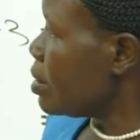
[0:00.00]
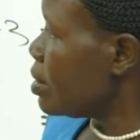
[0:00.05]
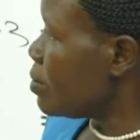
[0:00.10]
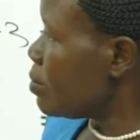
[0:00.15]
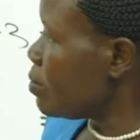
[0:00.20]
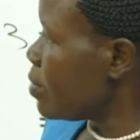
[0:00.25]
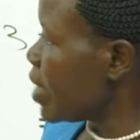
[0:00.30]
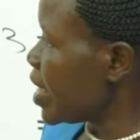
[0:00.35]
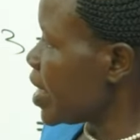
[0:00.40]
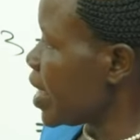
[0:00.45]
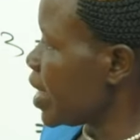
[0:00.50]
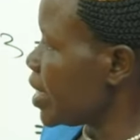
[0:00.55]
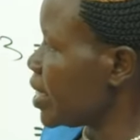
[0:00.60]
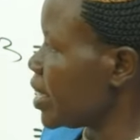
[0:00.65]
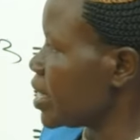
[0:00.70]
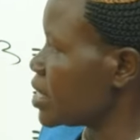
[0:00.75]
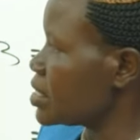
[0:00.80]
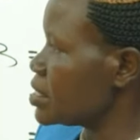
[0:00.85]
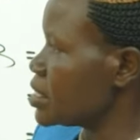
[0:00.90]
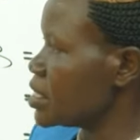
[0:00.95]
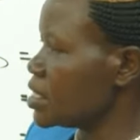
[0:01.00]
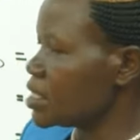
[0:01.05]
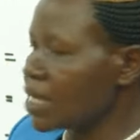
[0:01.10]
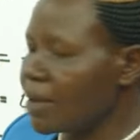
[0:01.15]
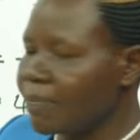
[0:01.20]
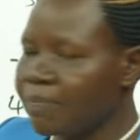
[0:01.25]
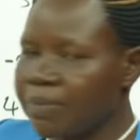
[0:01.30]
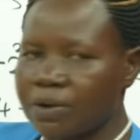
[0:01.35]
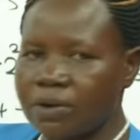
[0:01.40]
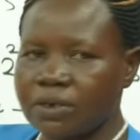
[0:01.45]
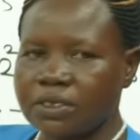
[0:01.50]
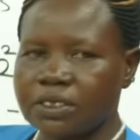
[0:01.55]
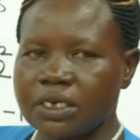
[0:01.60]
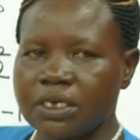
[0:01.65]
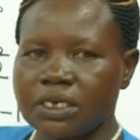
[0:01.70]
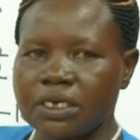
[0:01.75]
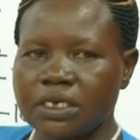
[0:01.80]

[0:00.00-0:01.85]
where x is approaching